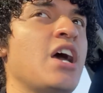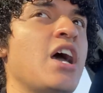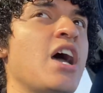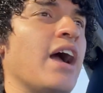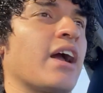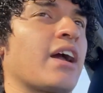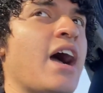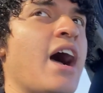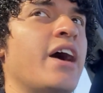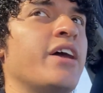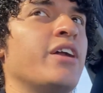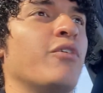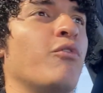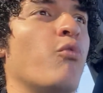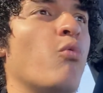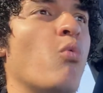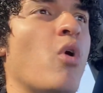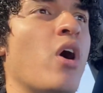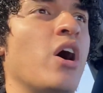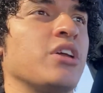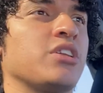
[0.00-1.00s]
I kind of
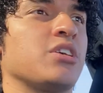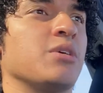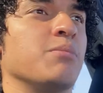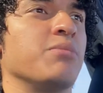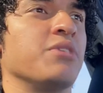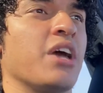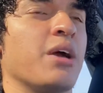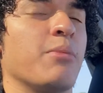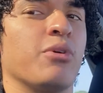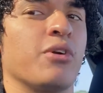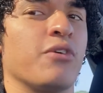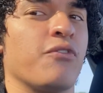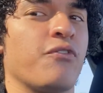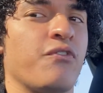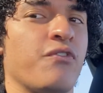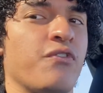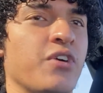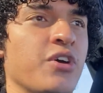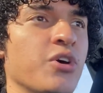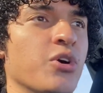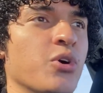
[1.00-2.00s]
want to be able to
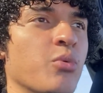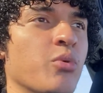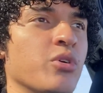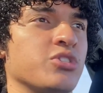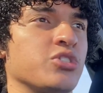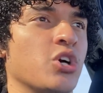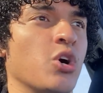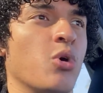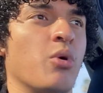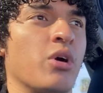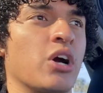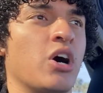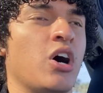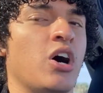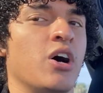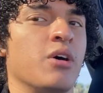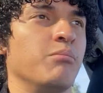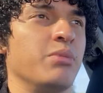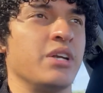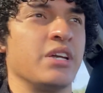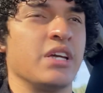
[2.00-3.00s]
feel what's going
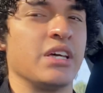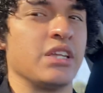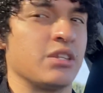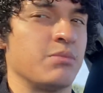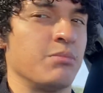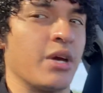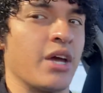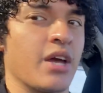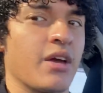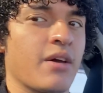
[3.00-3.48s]
on beneath me.